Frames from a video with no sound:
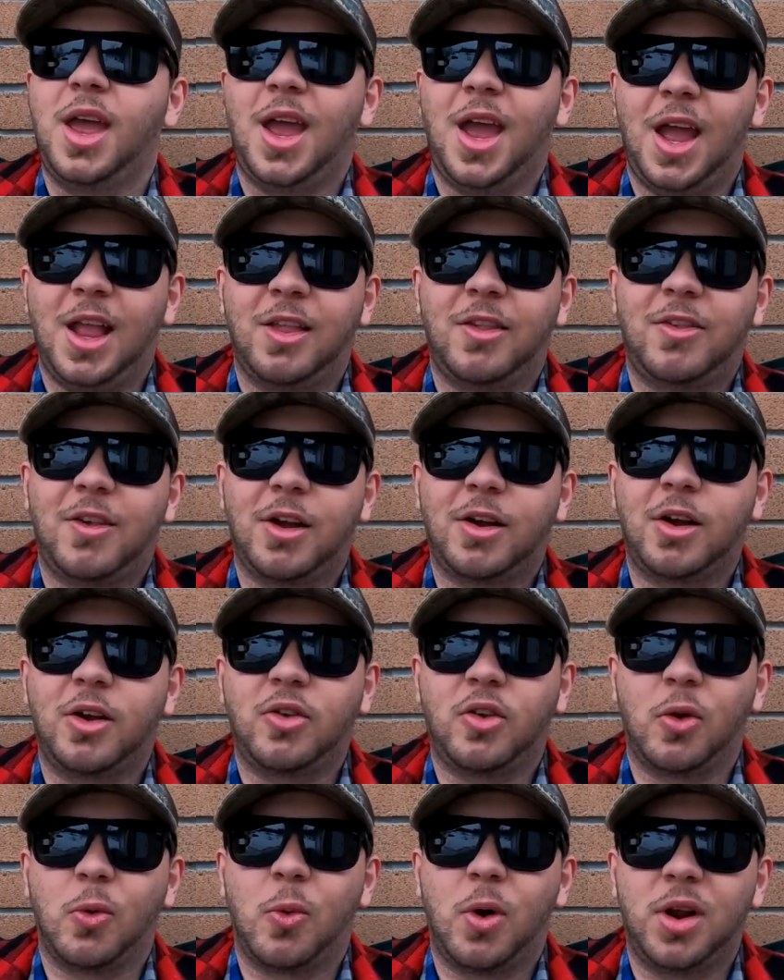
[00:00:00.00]
And suckers
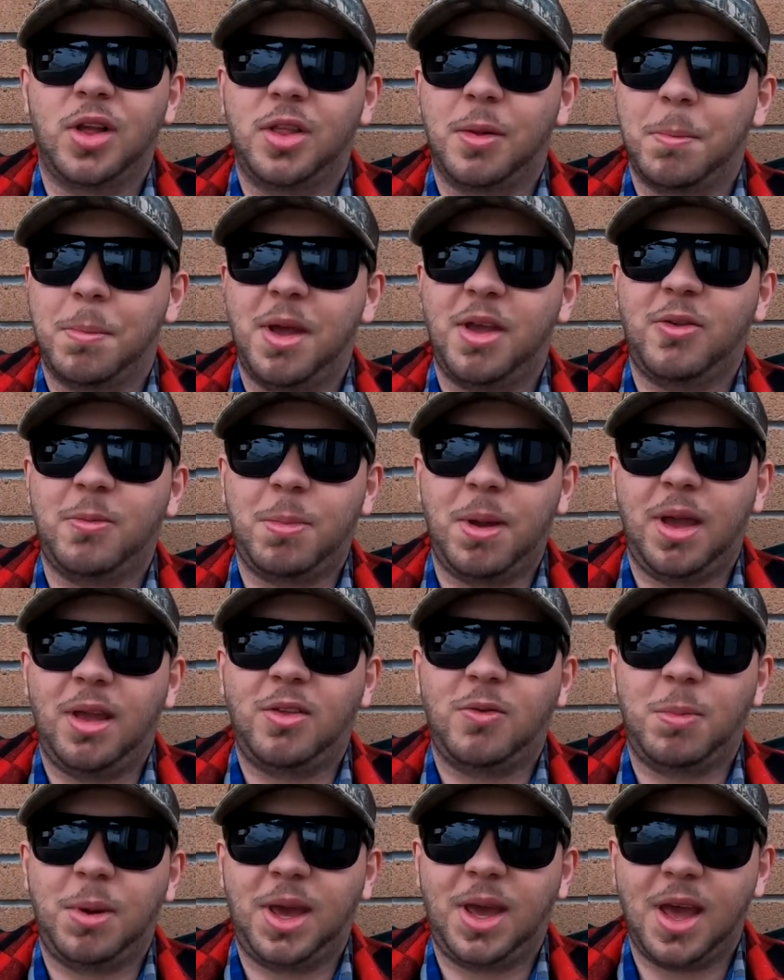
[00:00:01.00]
are one of the best
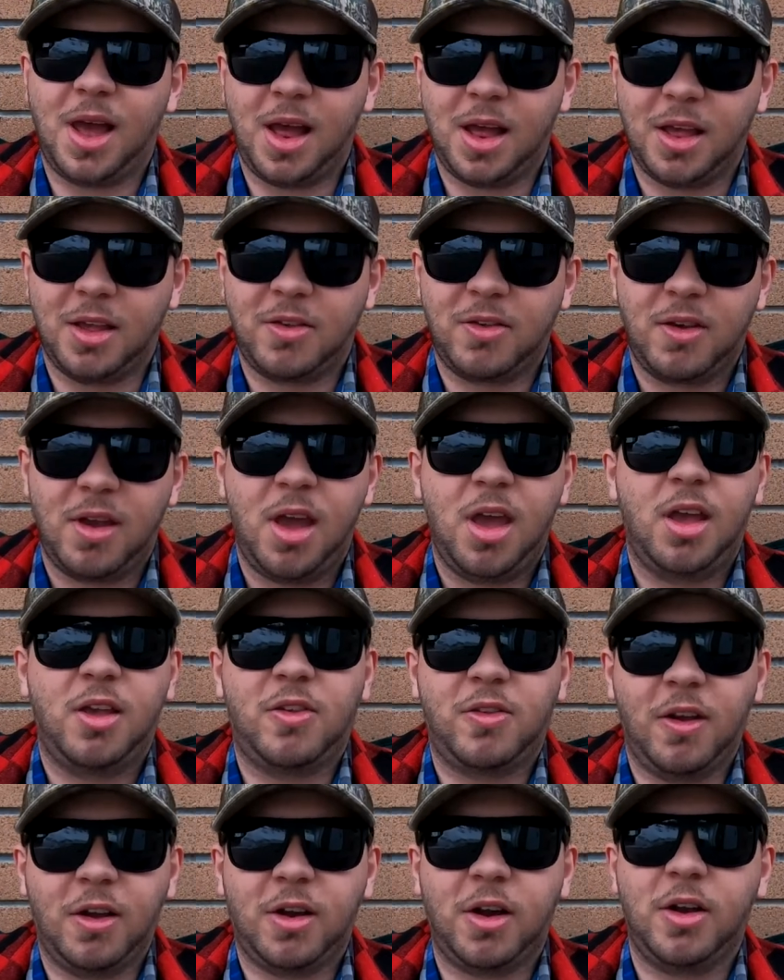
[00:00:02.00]
baits because
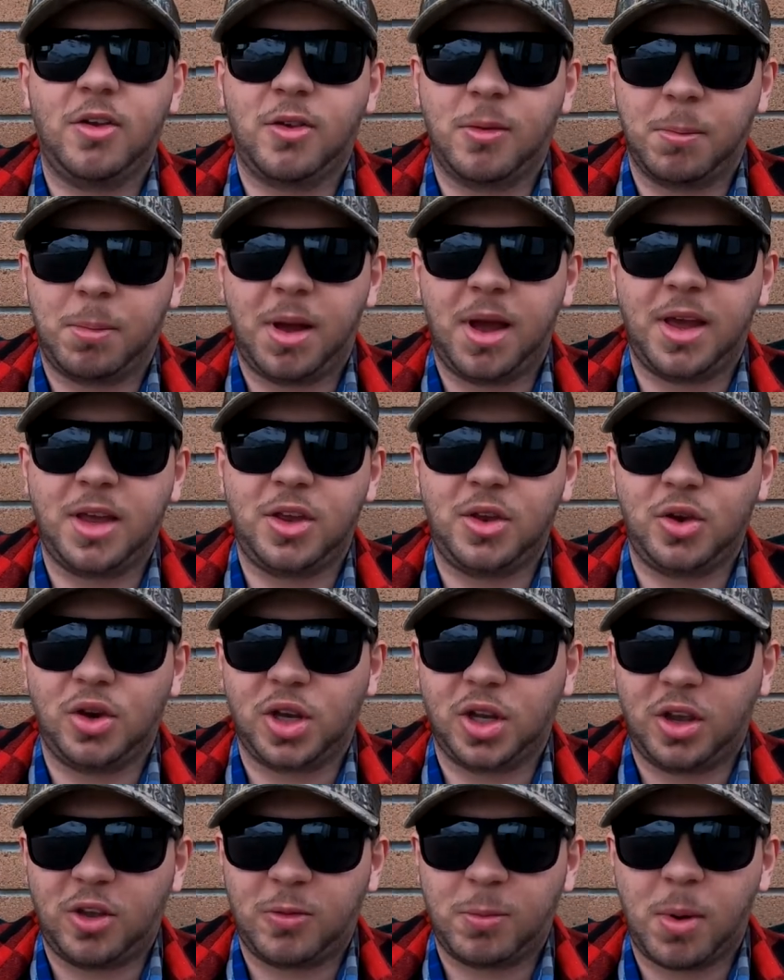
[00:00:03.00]
suckers and pike
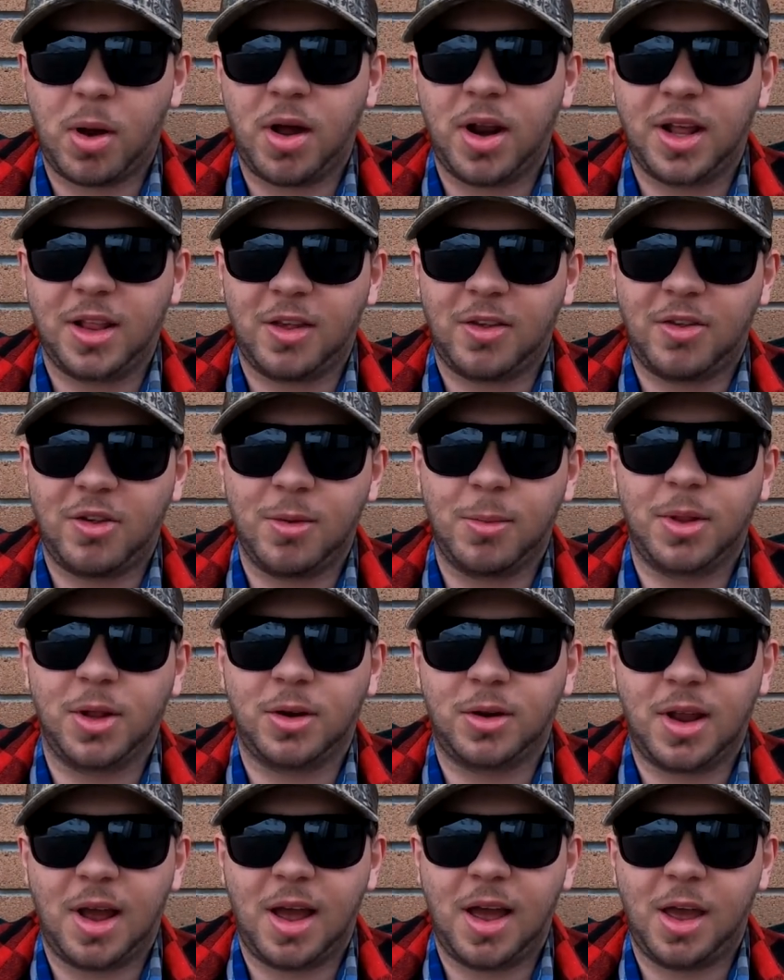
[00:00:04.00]
usually spawn at the similar
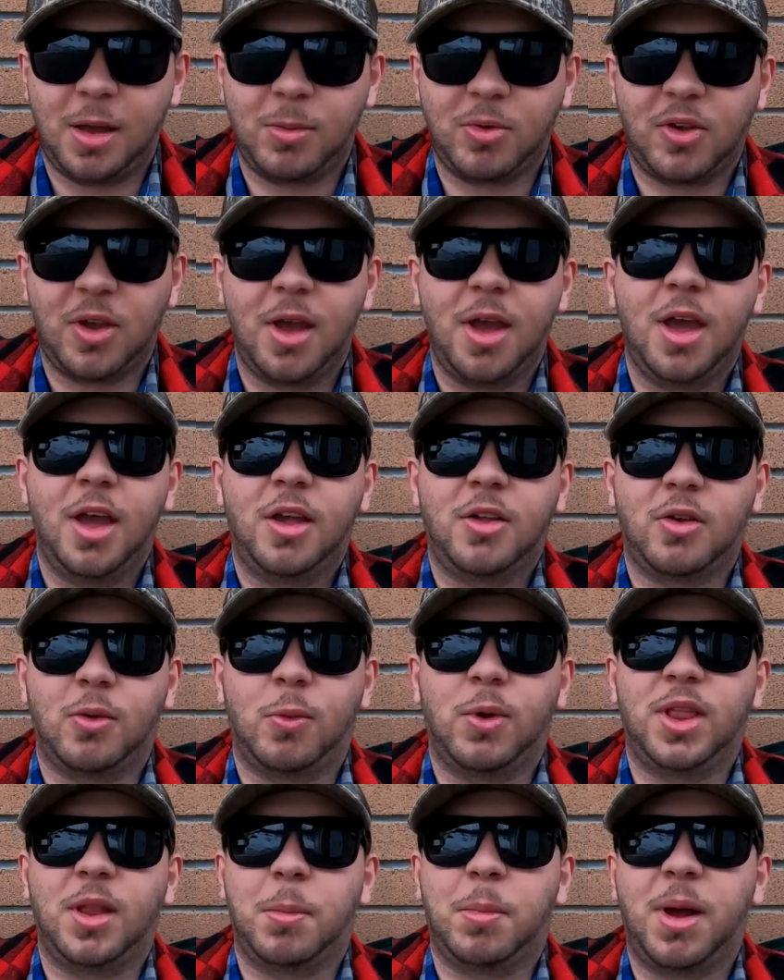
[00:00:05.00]
times. So
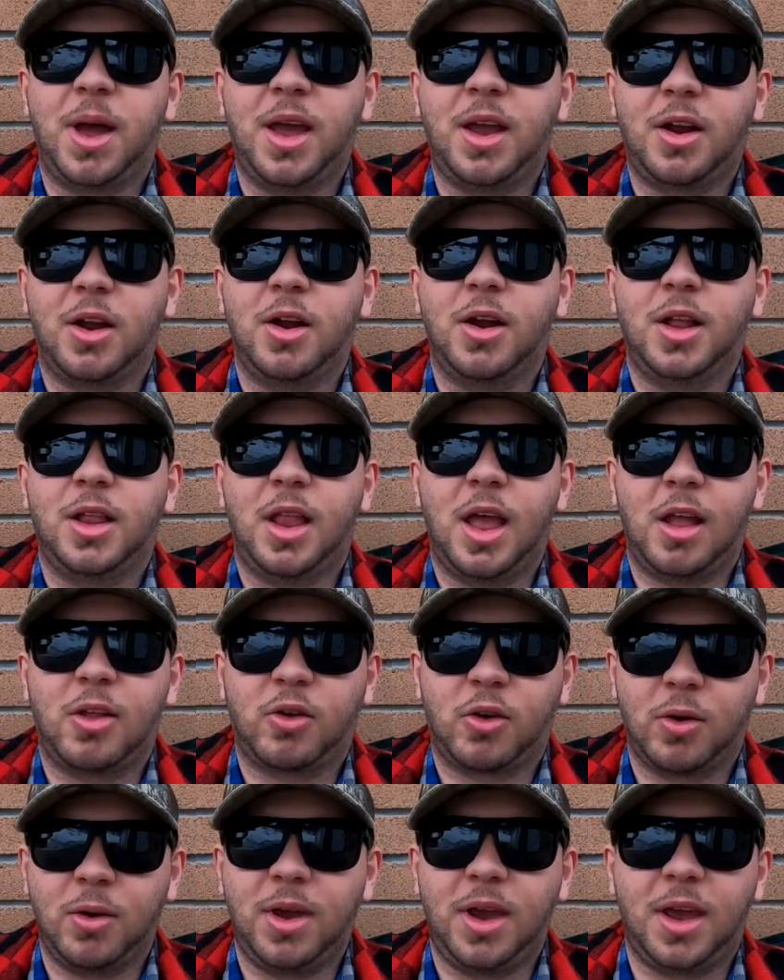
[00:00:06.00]
when the pike are in that
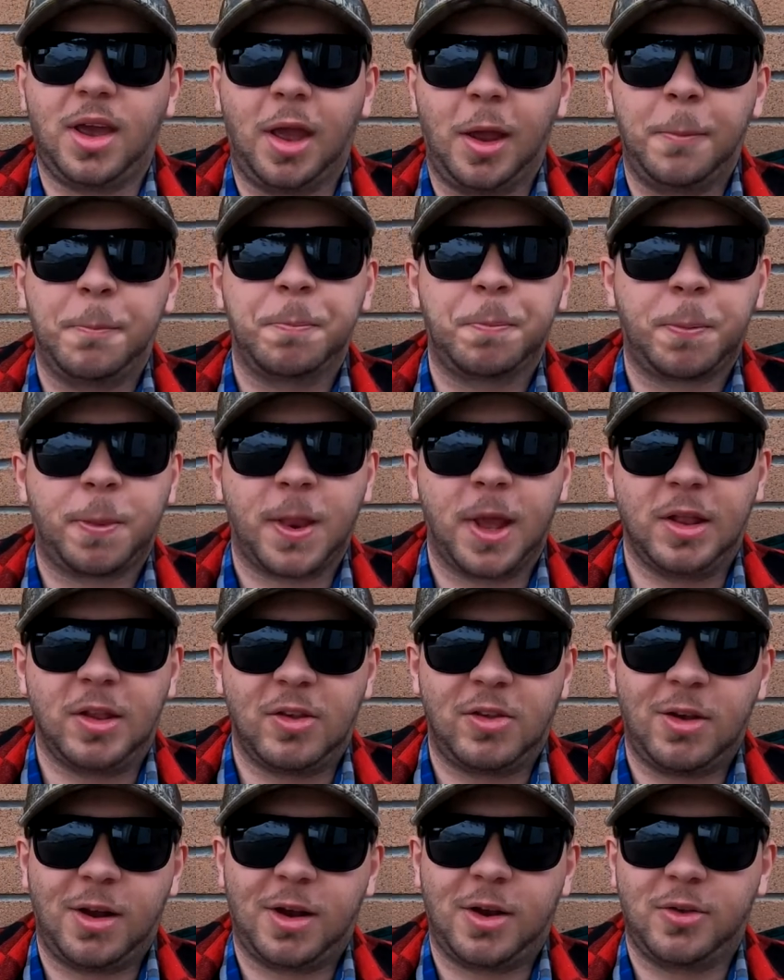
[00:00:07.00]
creek, when the
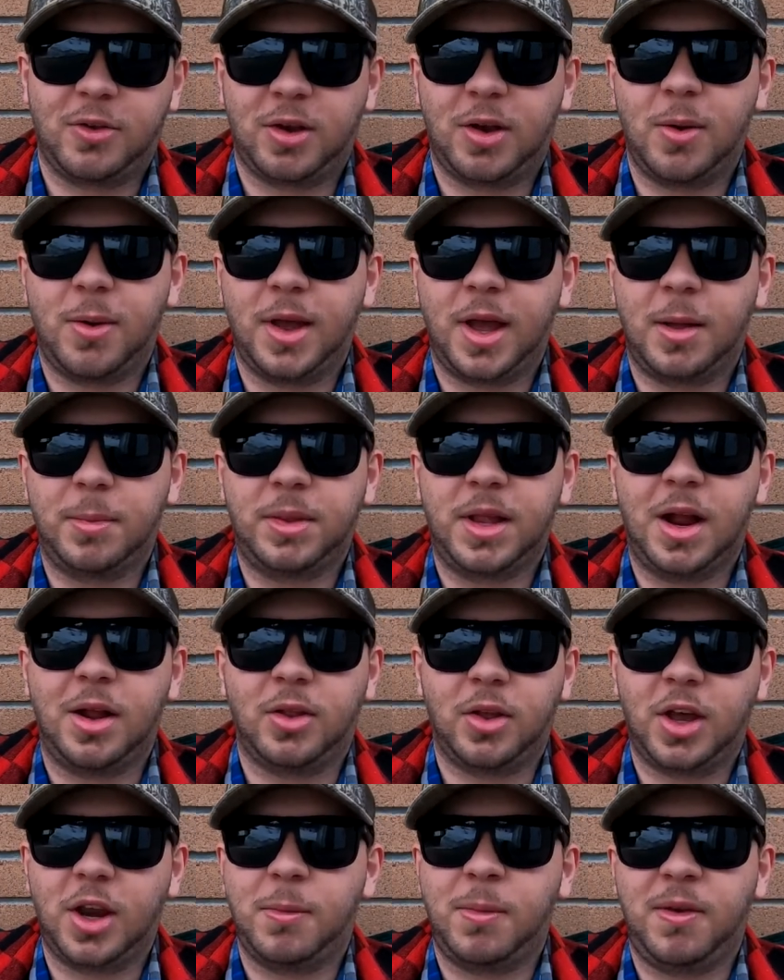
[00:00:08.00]
suckers are going up there,
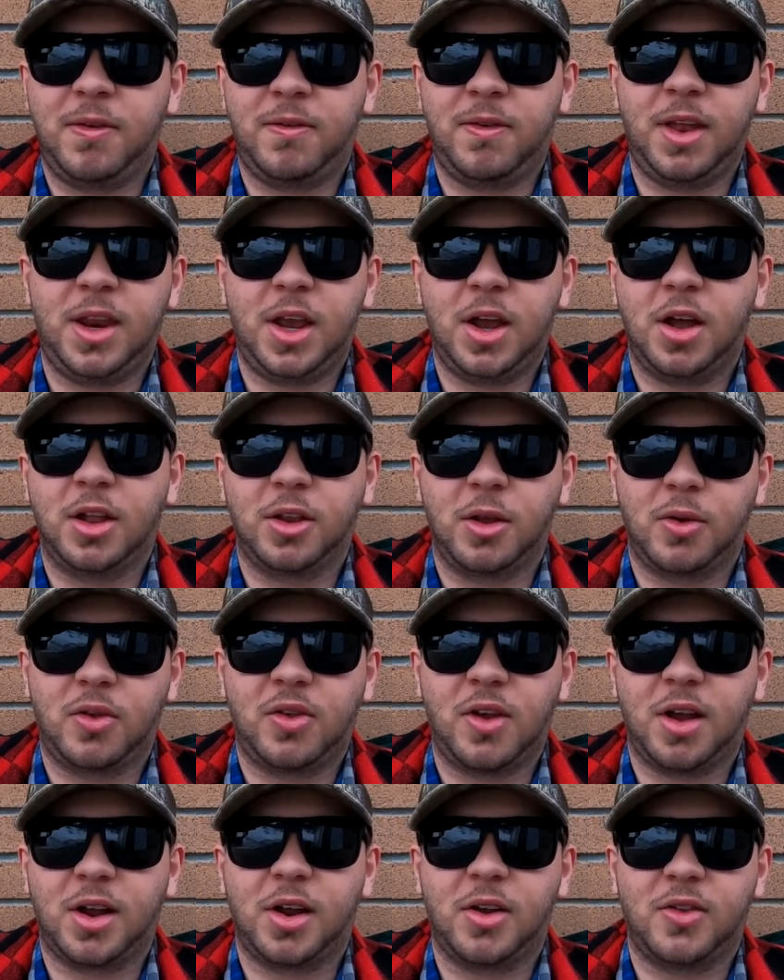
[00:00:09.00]
they're going to be feeding on those
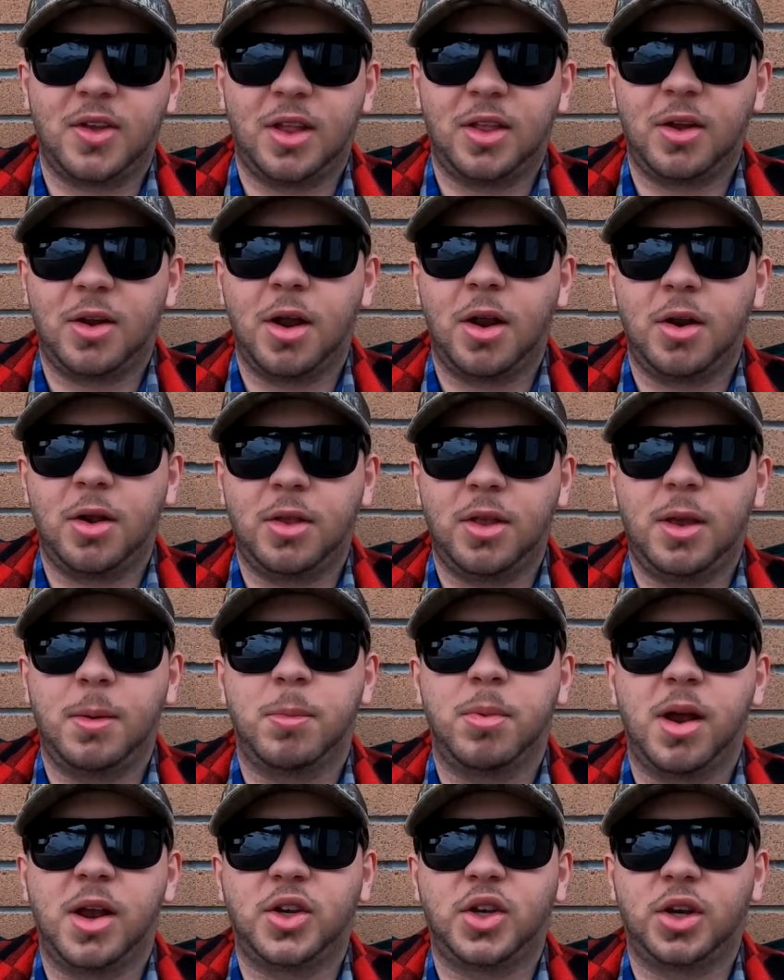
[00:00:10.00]
suckers that they're under the
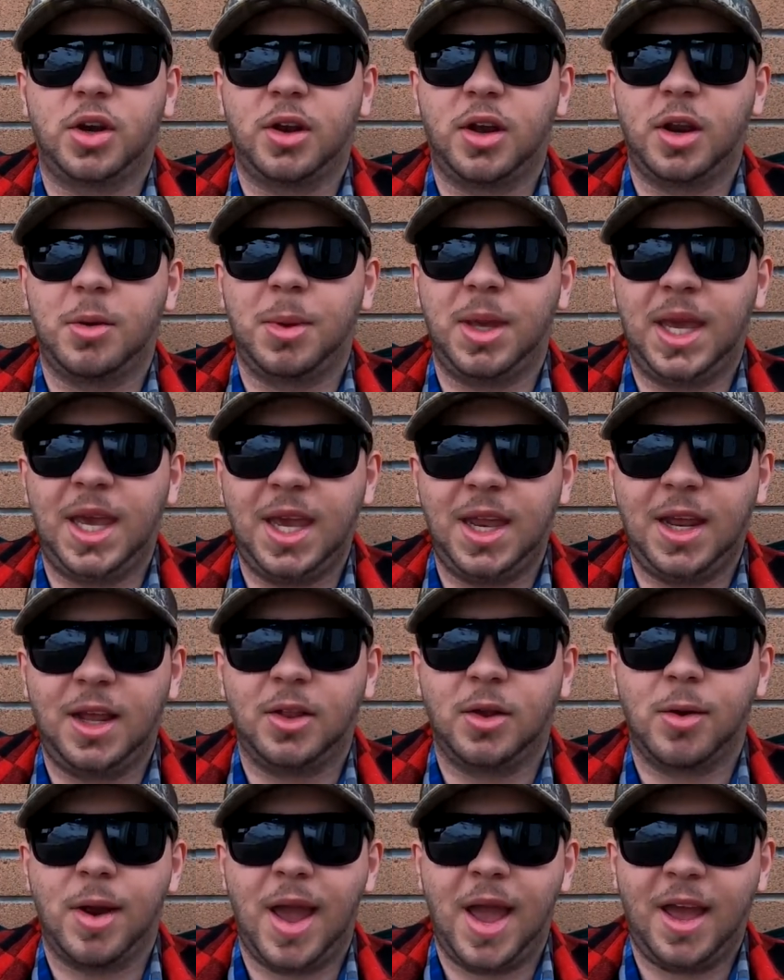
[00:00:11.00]
impression are going to be eating
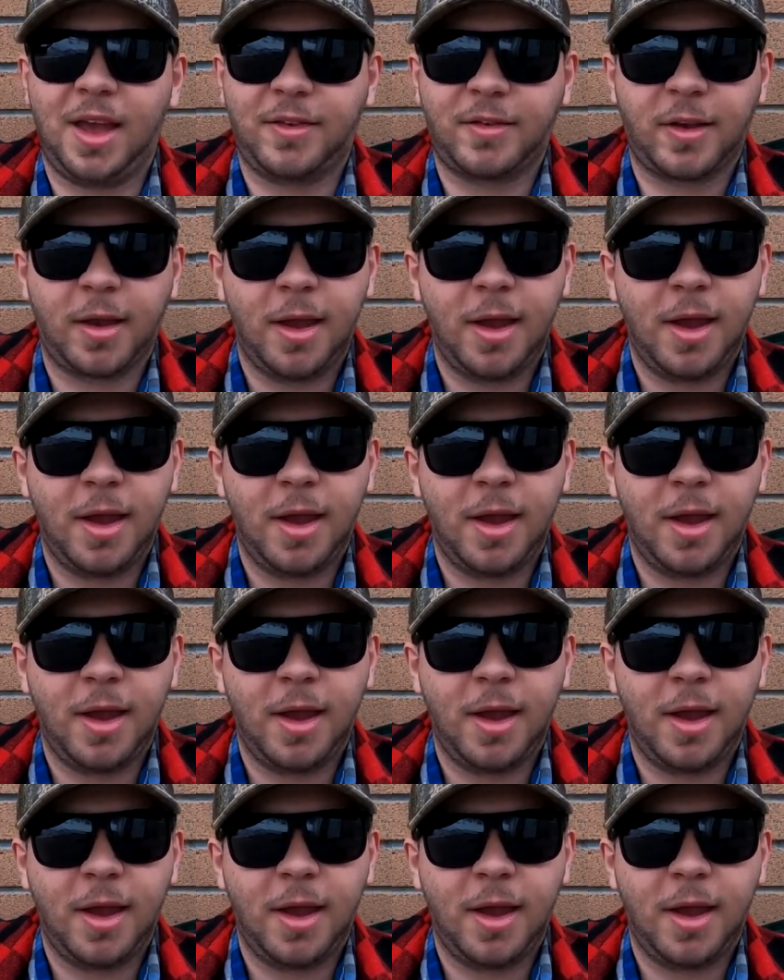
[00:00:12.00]
their eggs.